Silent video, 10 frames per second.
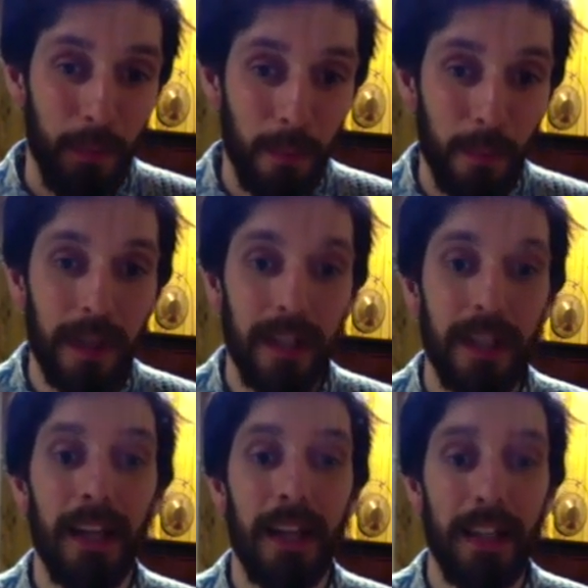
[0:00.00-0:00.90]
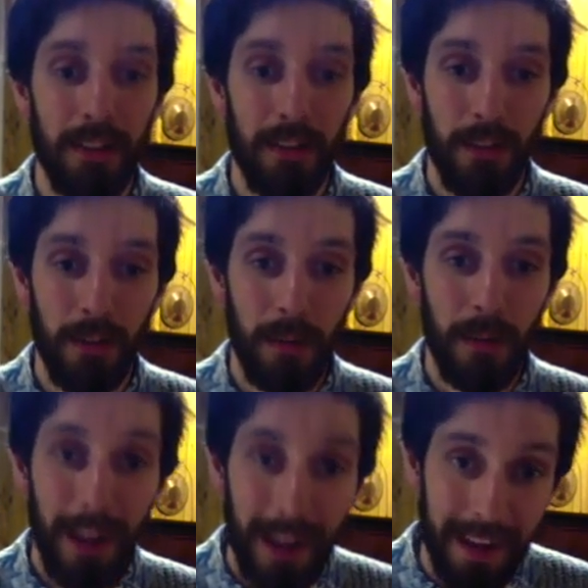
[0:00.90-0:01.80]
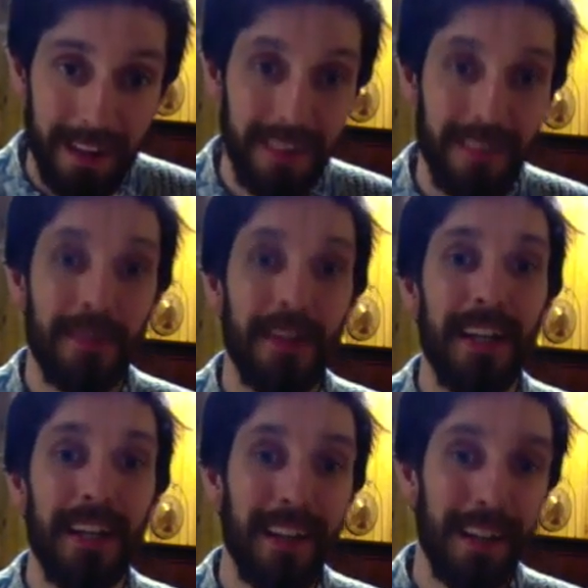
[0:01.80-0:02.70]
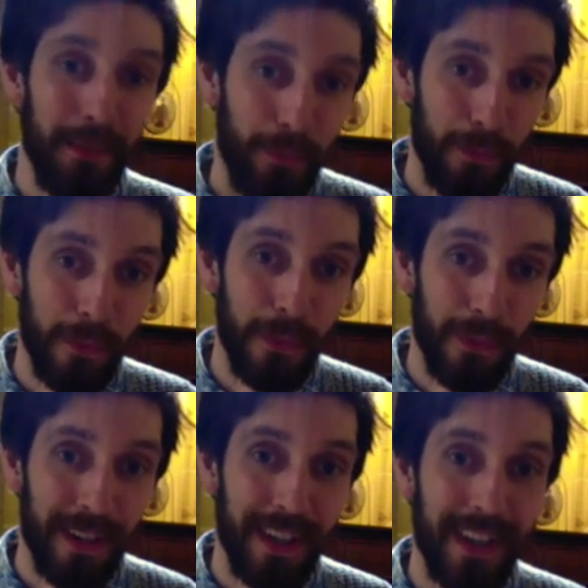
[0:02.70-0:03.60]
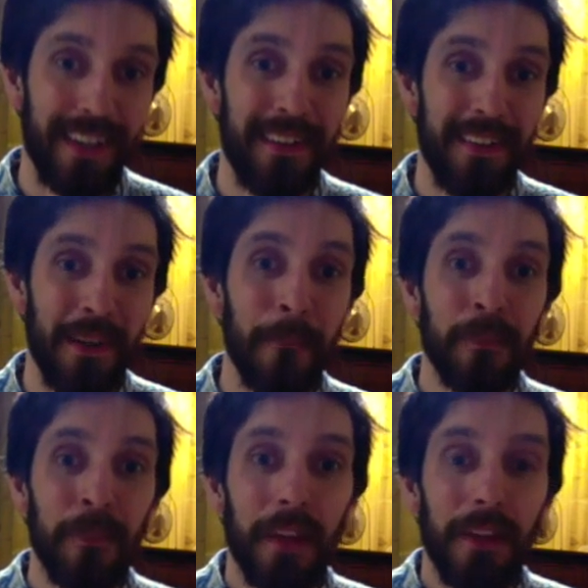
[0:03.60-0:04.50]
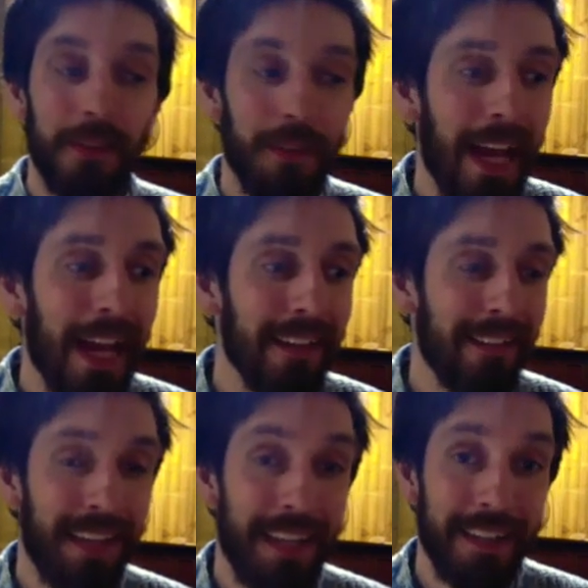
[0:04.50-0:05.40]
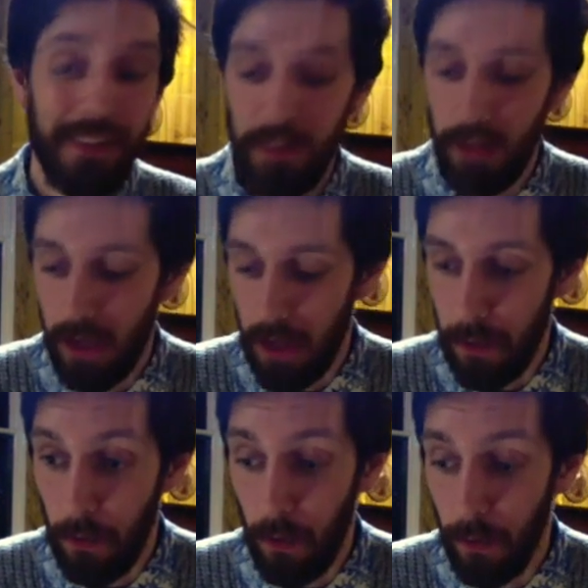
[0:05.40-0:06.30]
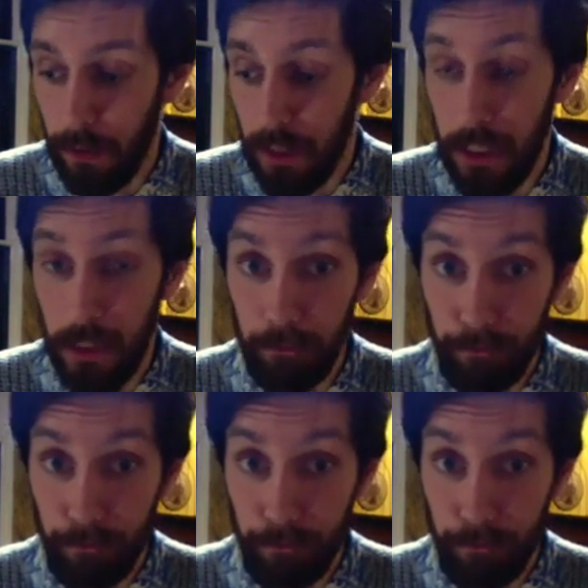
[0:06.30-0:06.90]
1 and 2 and 3 and 4 and. So the accent on the